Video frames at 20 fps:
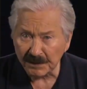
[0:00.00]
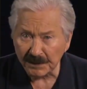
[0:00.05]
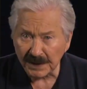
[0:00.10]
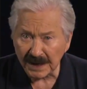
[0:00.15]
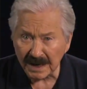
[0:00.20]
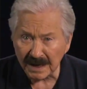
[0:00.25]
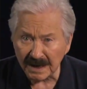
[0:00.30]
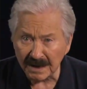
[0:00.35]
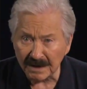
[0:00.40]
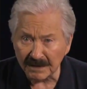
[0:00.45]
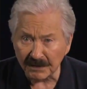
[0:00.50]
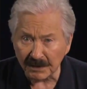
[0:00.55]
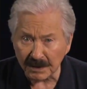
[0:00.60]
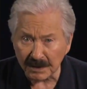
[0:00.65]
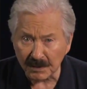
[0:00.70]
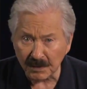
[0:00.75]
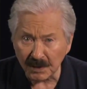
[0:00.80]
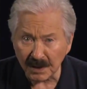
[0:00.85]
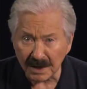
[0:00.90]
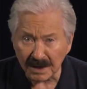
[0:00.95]
5
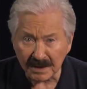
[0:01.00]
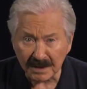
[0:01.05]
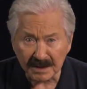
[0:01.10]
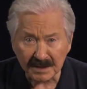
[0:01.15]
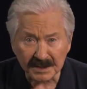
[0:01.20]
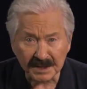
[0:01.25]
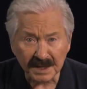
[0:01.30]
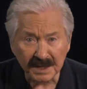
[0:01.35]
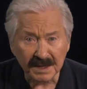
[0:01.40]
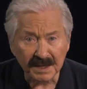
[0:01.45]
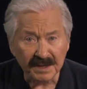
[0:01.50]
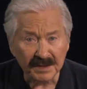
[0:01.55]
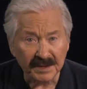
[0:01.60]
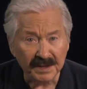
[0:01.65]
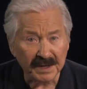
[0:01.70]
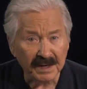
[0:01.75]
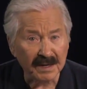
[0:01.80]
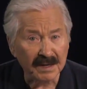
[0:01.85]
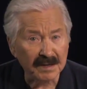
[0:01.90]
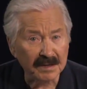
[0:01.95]
requires
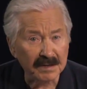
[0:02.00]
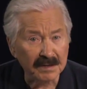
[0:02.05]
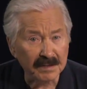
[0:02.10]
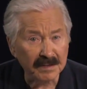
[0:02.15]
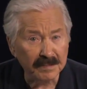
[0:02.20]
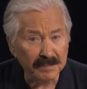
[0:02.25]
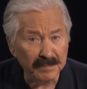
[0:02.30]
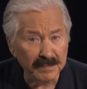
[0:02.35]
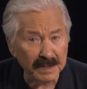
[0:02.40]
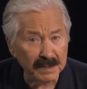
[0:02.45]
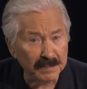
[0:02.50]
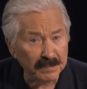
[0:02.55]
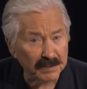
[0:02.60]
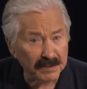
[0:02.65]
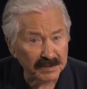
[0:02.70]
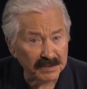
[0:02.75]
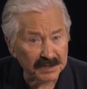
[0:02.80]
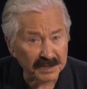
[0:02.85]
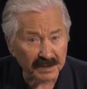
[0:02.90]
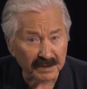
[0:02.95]
the other
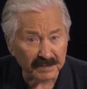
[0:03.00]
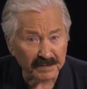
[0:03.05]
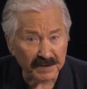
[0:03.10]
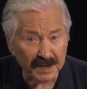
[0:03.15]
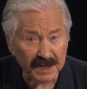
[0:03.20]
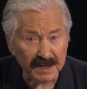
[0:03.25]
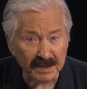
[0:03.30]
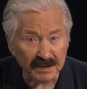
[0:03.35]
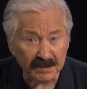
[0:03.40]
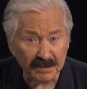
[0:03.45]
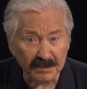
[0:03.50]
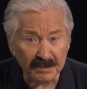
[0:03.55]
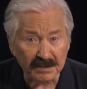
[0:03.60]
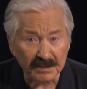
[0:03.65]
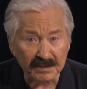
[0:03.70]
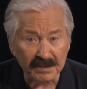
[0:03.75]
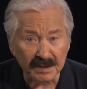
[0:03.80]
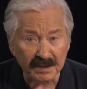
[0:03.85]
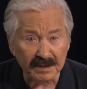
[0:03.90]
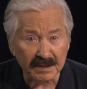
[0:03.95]
members of NATO
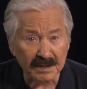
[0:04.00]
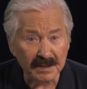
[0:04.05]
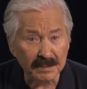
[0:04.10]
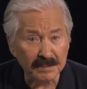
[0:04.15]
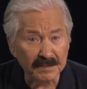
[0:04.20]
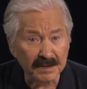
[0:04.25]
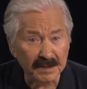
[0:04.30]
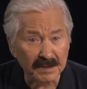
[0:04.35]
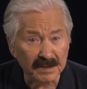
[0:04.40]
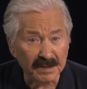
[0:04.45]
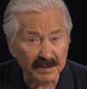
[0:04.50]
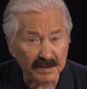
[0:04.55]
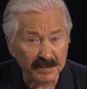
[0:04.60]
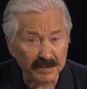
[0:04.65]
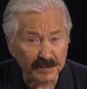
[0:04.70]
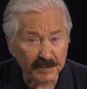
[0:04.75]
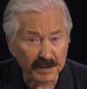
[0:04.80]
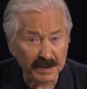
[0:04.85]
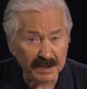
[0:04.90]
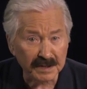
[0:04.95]
to come to the
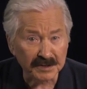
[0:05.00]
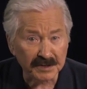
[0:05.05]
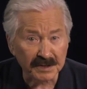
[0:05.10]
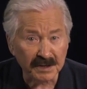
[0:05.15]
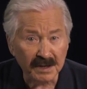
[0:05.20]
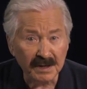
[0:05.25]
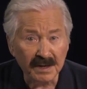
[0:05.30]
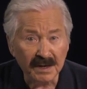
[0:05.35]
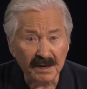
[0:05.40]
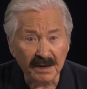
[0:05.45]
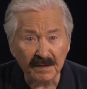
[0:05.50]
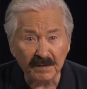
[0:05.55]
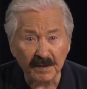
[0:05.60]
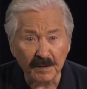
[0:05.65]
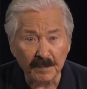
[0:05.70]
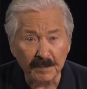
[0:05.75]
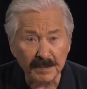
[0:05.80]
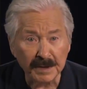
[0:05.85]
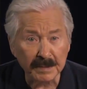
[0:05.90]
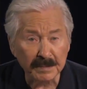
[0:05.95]
defense of a
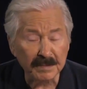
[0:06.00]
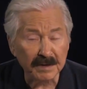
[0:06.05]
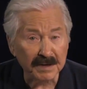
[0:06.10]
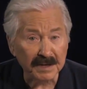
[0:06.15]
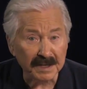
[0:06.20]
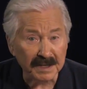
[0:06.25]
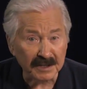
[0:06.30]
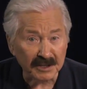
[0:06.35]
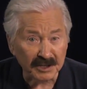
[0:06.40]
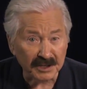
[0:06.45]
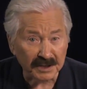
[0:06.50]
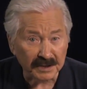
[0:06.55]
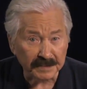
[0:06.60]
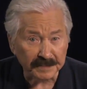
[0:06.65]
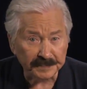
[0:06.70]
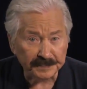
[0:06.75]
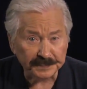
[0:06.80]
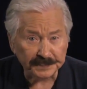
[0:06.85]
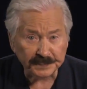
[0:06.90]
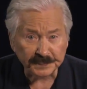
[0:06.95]
member nation.
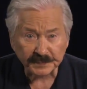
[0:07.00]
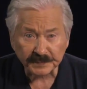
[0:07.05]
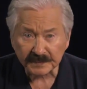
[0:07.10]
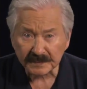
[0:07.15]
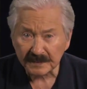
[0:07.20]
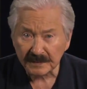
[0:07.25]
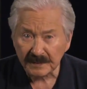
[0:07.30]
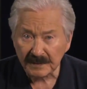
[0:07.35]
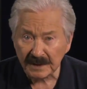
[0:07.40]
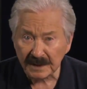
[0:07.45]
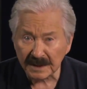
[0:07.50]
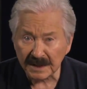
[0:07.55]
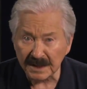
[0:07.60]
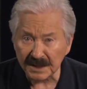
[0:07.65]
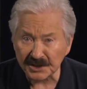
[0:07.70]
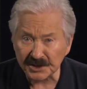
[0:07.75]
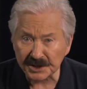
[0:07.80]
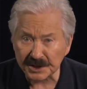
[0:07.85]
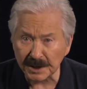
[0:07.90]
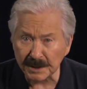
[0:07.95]

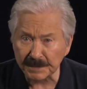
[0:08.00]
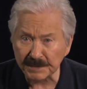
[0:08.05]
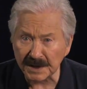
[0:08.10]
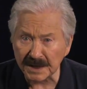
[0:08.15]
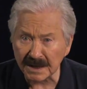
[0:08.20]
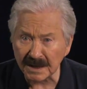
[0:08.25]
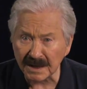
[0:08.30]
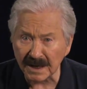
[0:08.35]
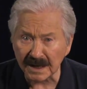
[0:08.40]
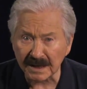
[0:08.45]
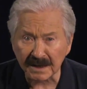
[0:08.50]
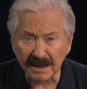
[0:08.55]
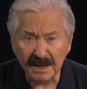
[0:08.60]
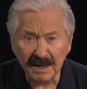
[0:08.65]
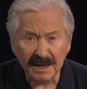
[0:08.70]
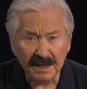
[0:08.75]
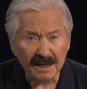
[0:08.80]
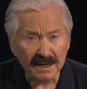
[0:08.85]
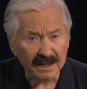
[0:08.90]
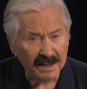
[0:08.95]
It's something like
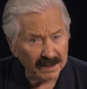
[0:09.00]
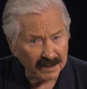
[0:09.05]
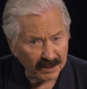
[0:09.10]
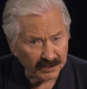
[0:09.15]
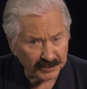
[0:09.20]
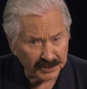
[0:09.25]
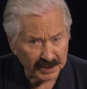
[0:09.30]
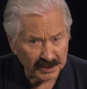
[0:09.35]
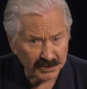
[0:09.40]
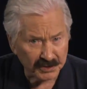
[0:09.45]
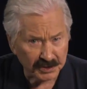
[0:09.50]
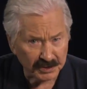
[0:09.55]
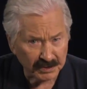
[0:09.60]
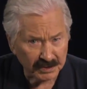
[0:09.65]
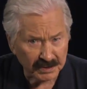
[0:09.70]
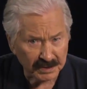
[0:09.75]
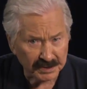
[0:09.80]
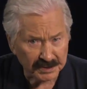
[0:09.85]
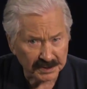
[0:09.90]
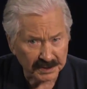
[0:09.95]
health
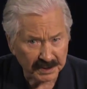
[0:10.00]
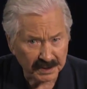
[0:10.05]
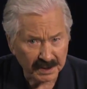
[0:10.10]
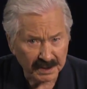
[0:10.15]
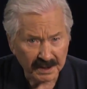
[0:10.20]
insurance.